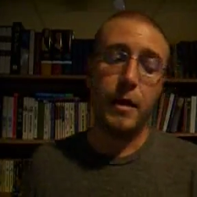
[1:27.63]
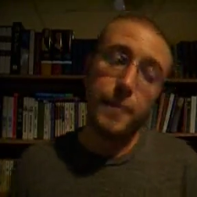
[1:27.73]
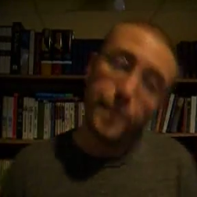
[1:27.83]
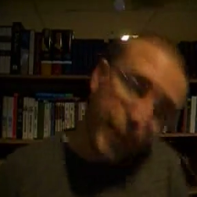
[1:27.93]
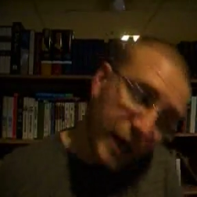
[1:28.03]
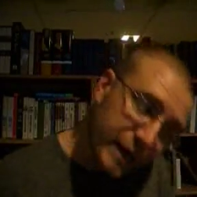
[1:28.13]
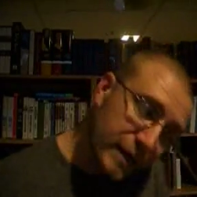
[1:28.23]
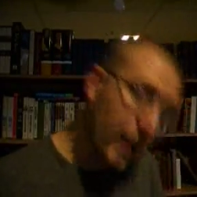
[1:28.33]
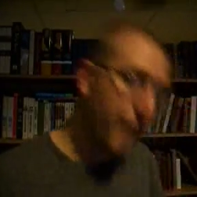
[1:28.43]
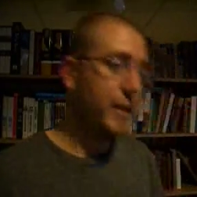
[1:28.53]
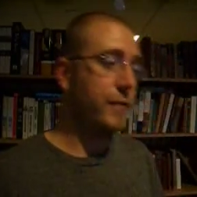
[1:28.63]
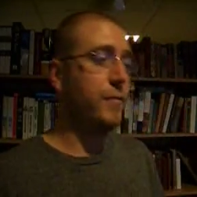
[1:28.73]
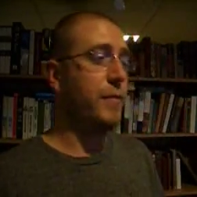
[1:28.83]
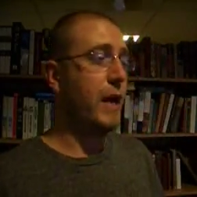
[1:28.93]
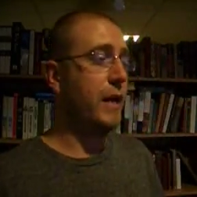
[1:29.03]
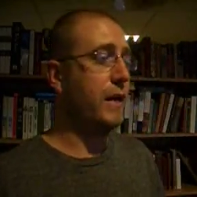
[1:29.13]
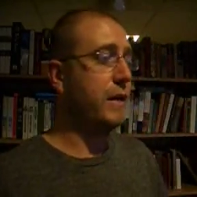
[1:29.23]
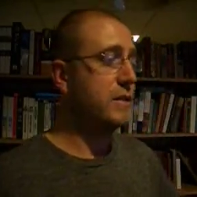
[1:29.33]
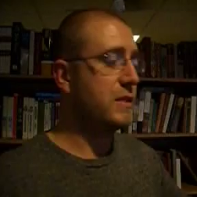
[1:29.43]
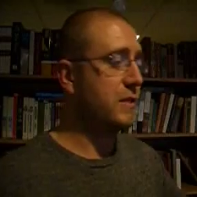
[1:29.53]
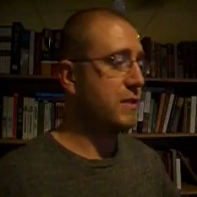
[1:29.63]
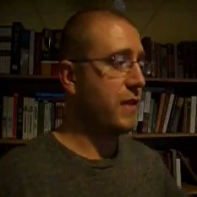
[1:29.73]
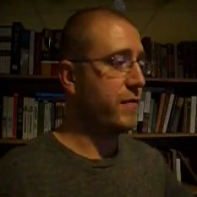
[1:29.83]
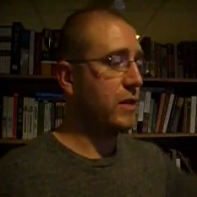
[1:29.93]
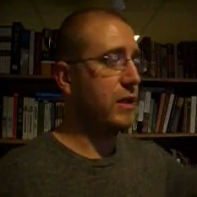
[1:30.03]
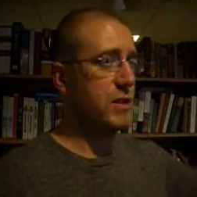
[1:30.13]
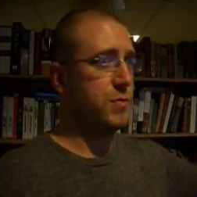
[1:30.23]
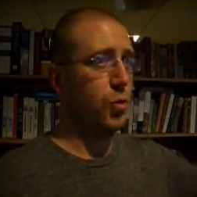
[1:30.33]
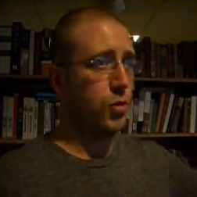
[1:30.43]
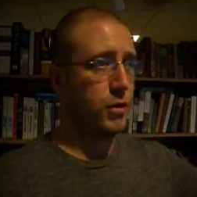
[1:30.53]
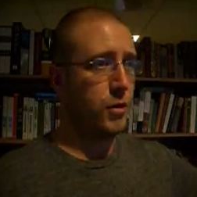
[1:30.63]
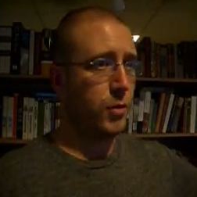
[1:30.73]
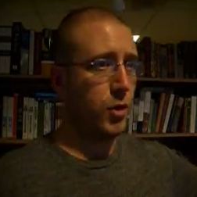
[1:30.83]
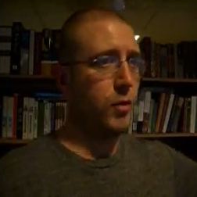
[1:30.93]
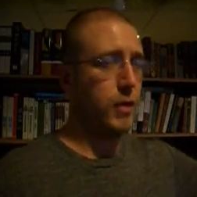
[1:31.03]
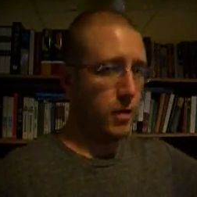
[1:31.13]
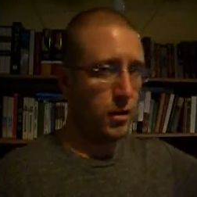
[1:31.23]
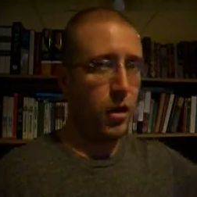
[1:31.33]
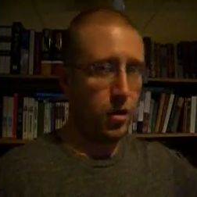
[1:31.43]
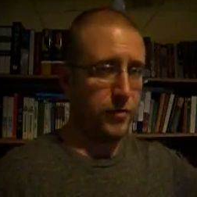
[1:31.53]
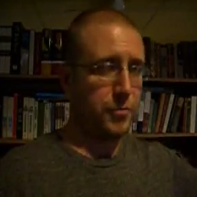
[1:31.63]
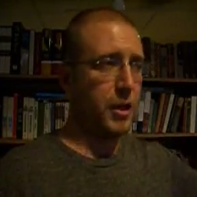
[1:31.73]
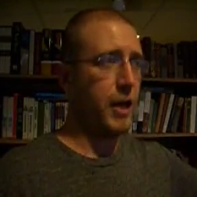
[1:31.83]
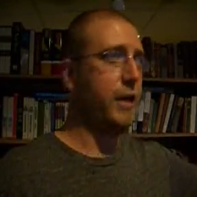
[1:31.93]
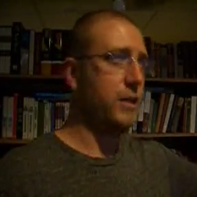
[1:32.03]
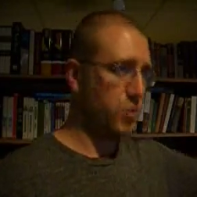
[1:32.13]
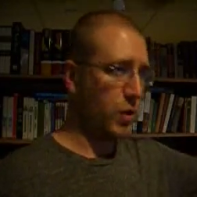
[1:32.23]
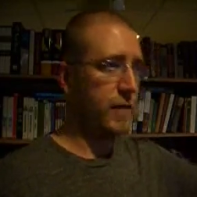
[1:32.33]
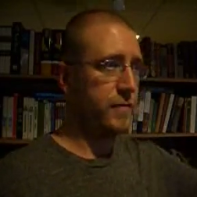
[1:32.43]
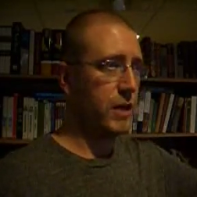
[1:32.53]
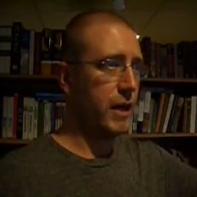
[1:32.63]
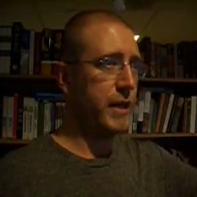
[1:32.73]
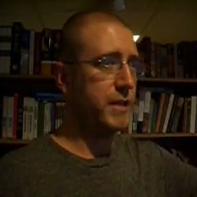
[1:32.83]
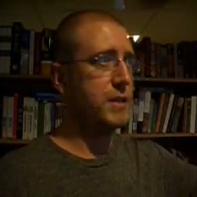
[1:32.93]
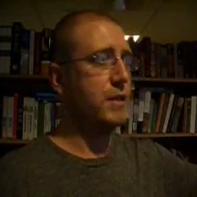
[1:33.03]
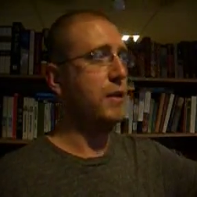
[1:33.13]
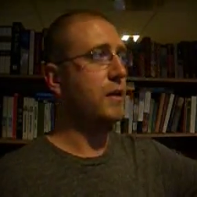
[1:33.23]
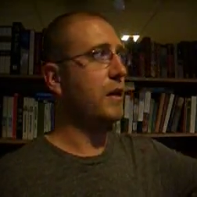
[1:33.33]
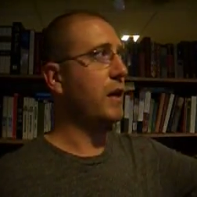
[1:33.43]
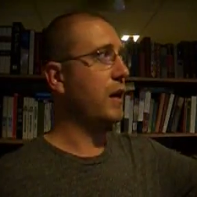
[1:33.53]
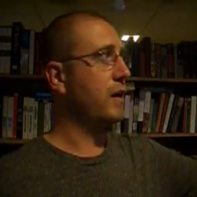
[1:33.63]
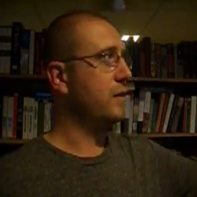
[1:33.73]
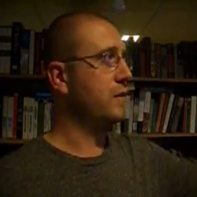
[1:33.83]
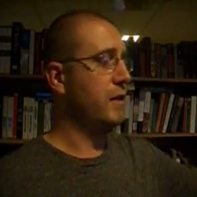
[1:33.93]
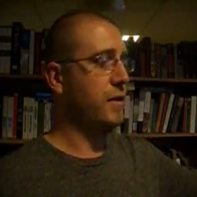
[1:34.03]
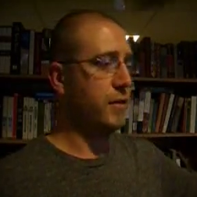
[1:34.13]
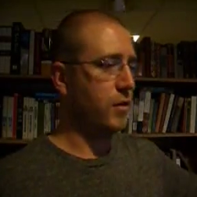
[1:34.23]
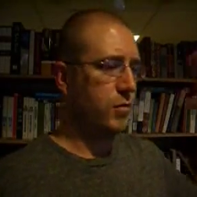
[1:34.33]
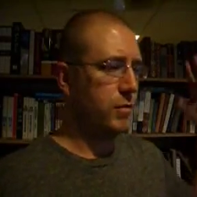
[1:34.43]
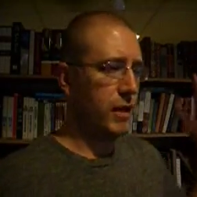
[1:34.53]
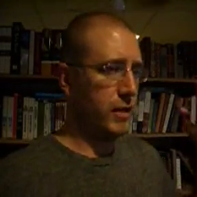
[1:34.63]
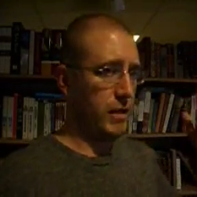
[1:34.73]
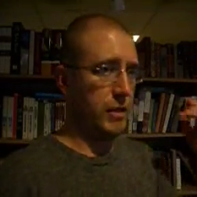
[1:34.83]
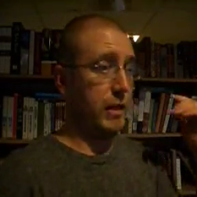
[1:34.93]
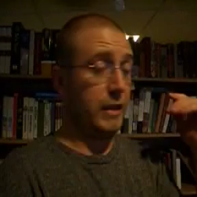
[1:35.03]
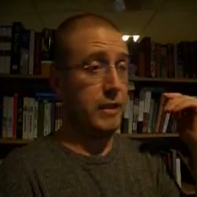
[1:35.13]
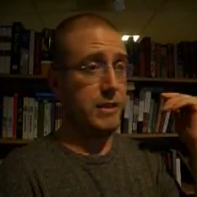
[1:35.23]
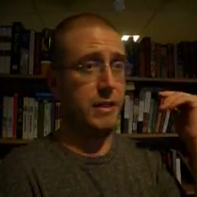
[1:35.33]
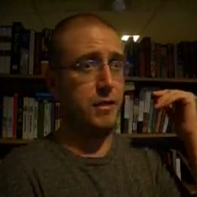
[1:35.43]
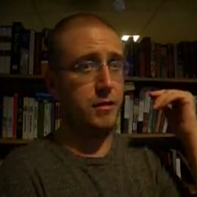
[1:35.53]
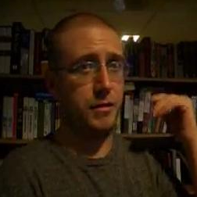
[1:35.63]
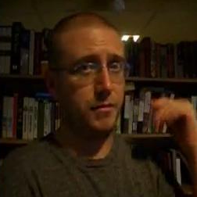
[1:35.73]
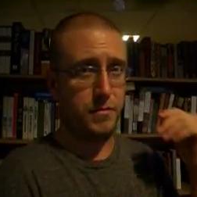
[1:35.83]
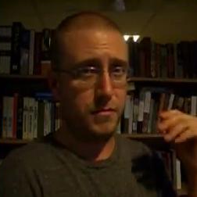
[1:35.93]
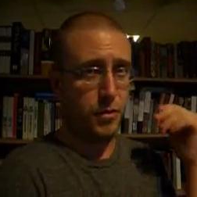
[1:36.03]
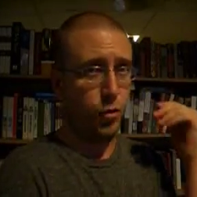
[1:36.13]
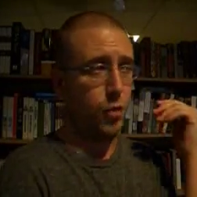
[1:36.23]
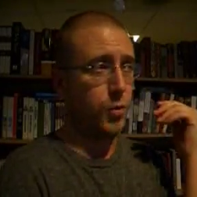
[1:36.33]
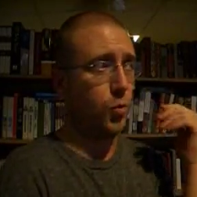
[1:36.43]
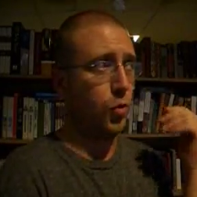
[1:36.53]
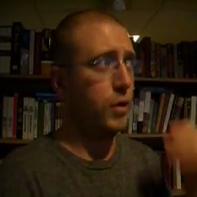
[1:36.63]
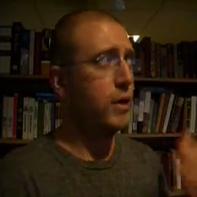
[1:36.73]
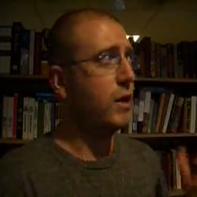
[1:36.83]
But, I mean, if a man has seven kids born in a row and all of them die and his wife dies and, uh, you know, and, and then he gets killed in a horrible war,